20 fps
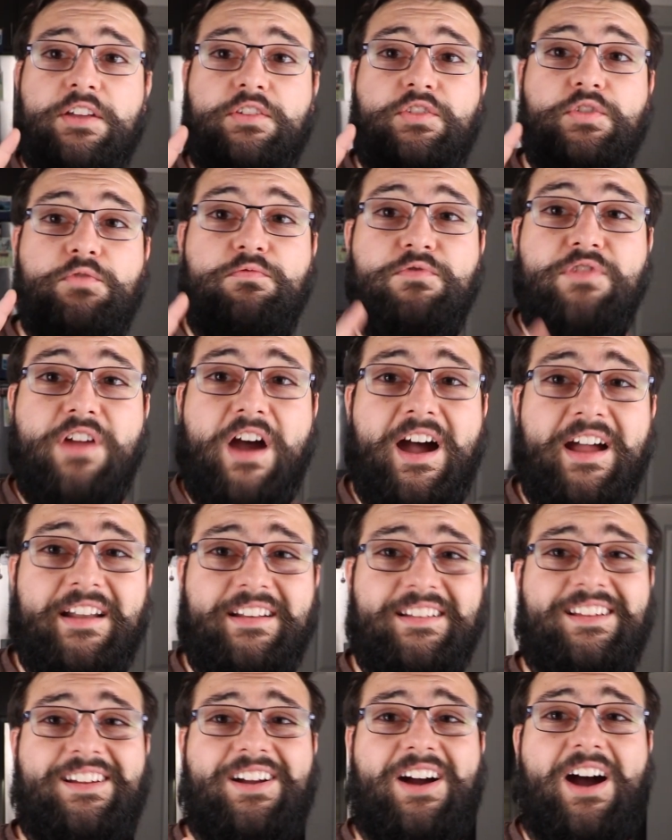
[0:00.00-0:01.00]
Do
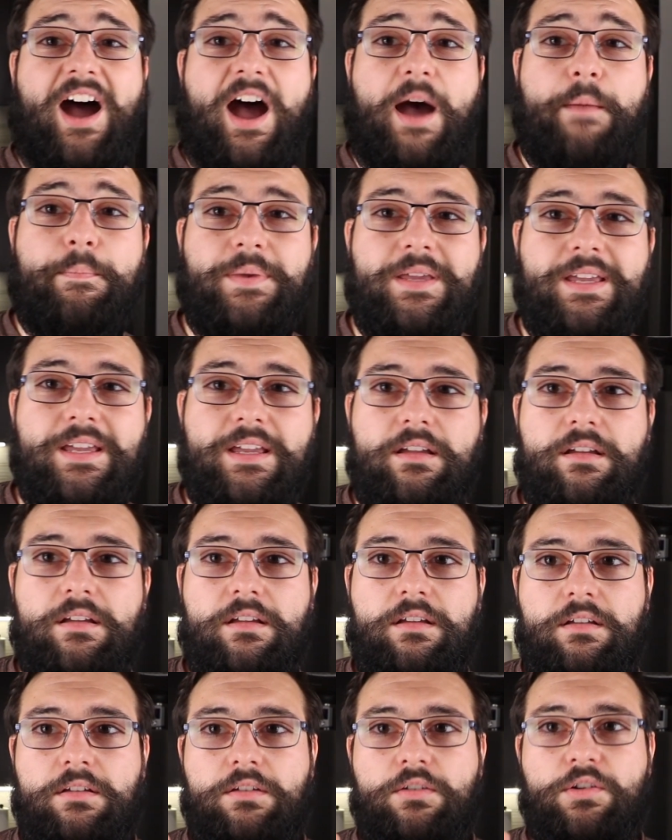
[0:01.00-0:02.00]
not
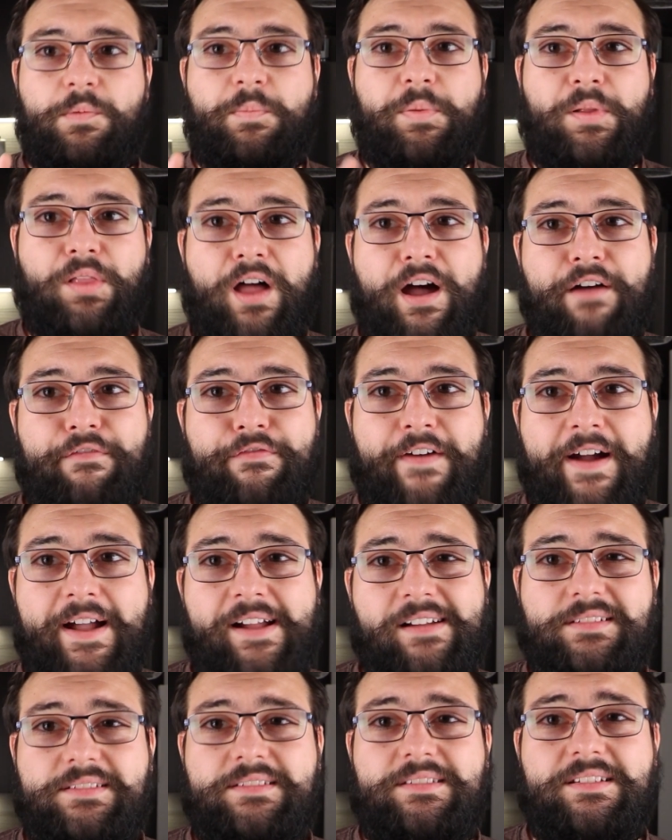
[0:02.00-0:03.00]
copy your plot
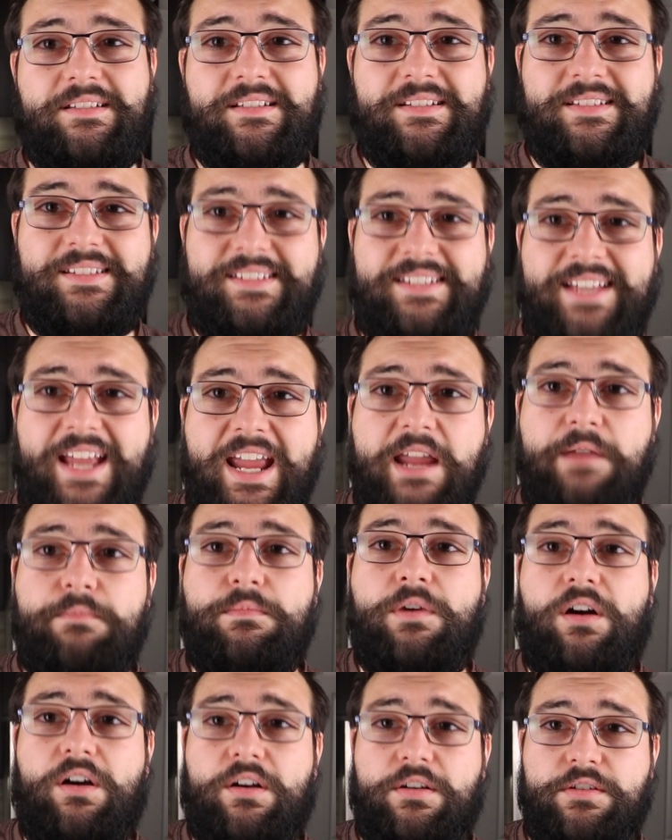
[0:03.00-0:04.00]
files to the
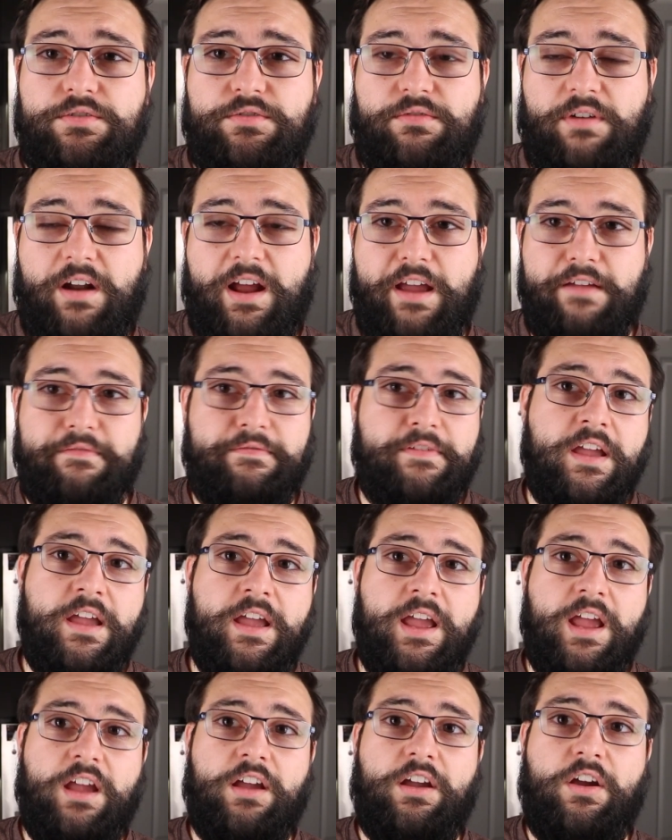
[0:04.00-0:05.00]
same hard drive
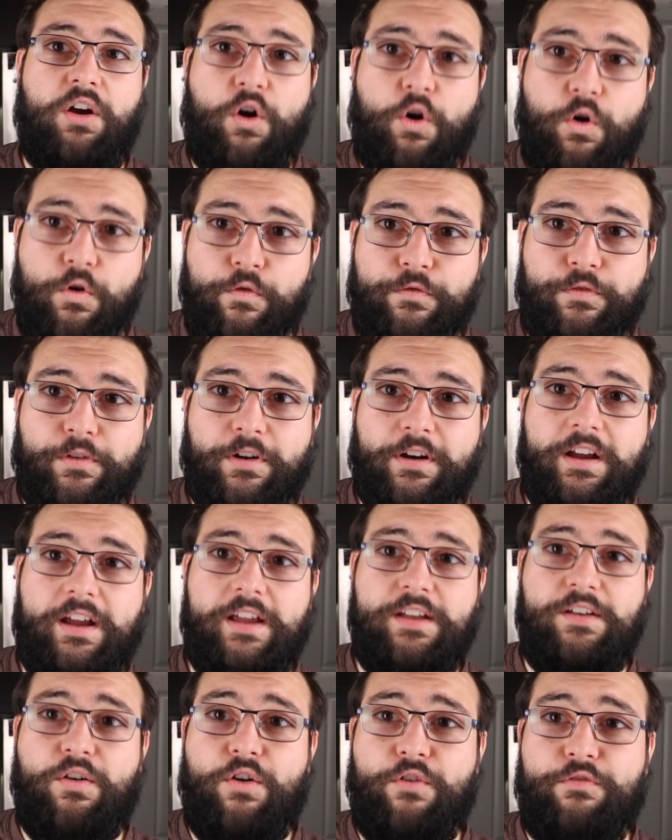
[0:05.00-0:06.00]
over
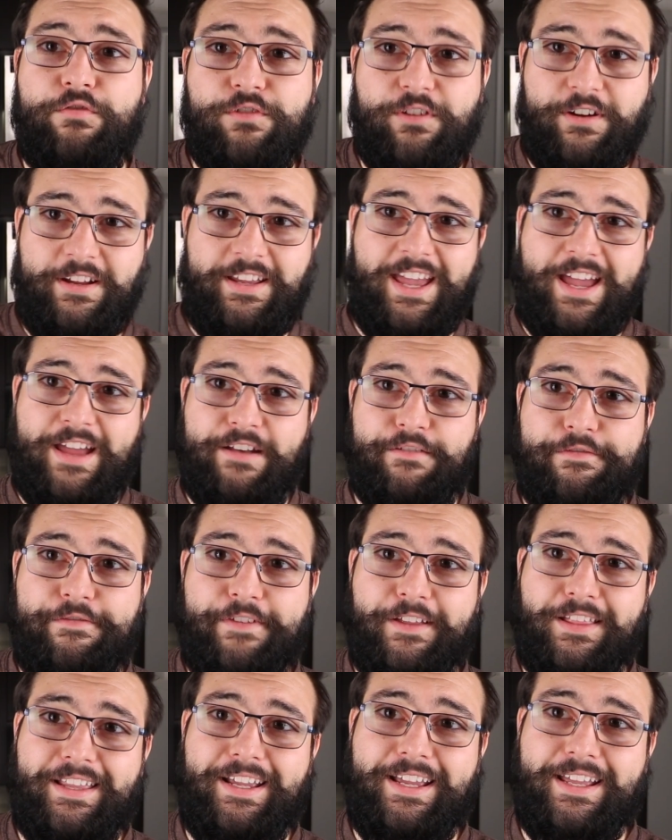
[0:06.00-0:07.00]
and over again,
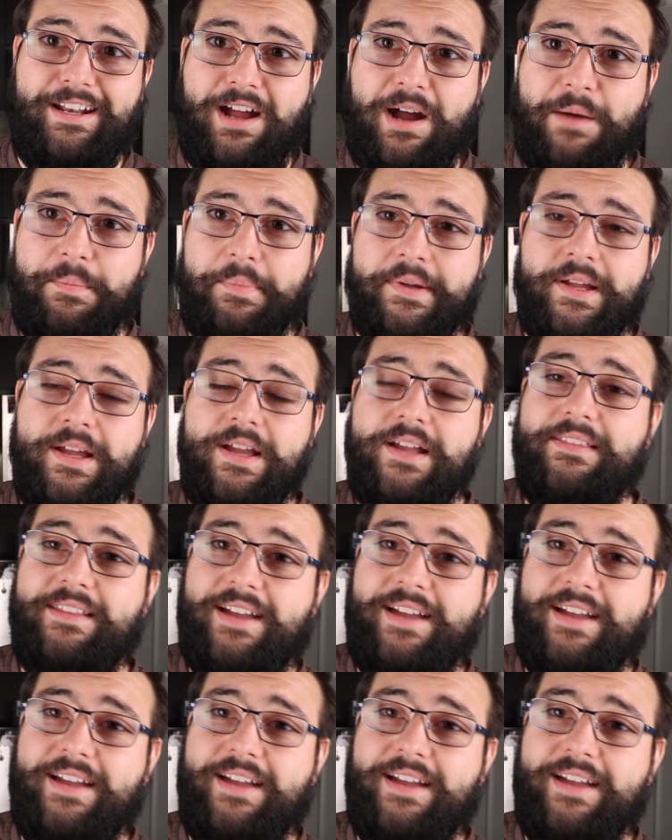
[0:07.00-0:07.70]
filling it up.